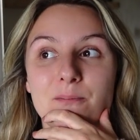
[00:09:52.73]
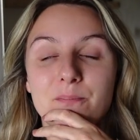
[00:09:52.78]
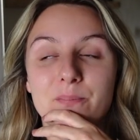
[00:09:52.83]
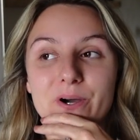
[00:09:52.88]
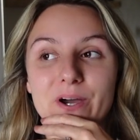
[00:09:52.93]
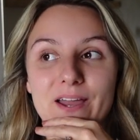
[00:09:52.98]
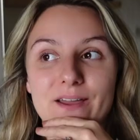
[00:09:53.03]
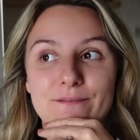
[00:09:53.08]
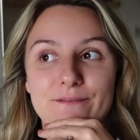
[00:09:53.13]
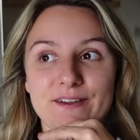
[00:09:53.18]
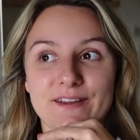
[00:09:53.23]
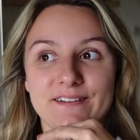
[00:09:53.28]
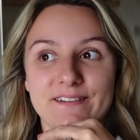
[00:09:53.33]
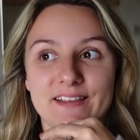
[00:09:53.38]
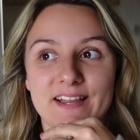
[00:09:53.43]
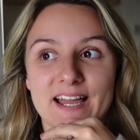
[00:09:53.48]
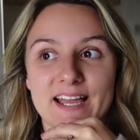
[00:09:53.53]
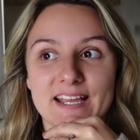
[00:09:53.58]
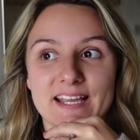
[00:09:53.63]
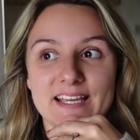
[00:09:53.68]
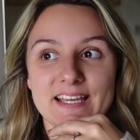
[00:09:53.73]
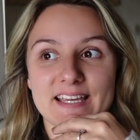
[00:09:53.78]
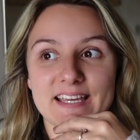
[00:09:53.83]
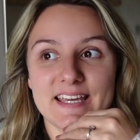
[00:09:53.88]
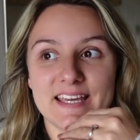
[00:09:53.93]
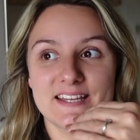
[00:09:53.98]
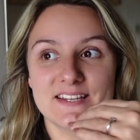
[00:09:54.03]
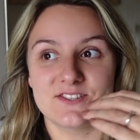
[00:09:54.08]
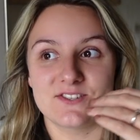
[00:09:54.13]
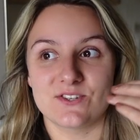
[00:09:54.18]
but I feel like
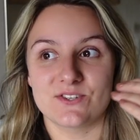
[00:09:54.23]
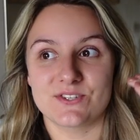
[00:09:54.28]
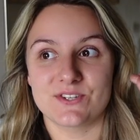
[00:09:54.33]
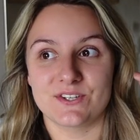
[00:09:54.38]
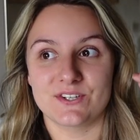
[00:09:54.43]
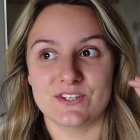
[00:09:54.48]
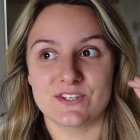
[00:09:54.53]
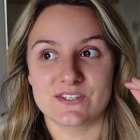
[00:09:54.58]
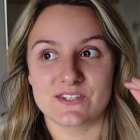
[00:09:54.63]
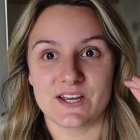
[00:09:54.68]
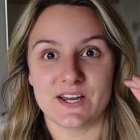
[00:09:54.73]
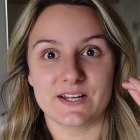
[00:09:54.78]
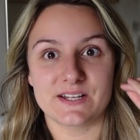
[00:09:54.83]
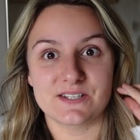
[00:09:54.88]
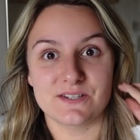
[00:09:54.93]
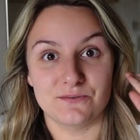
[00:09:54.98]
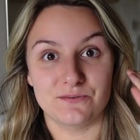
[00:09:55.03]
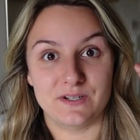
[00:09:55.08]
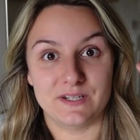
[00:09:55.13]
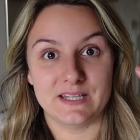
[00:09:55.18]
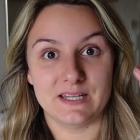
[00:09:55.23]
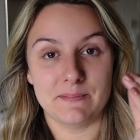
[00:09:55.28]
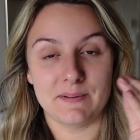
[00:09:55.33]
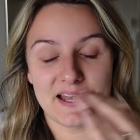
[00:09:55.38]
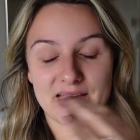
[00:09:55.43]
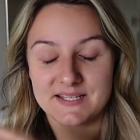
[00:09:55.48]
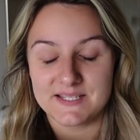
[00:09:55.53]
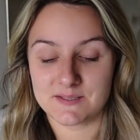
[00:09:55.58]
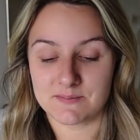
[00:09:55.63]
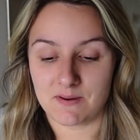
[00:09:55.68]
it's just going to start to really
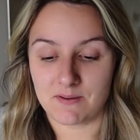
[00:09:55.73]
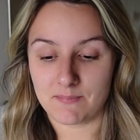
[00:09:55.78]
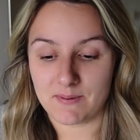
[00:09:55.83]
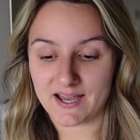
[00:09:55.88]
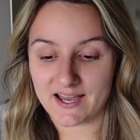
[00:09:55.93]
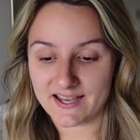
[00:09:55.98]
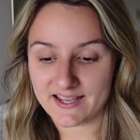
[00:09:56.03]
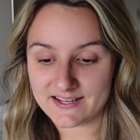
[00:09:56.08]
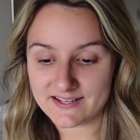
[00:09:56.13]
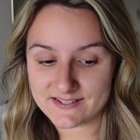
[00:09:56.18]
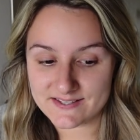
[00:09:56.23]
pass me by.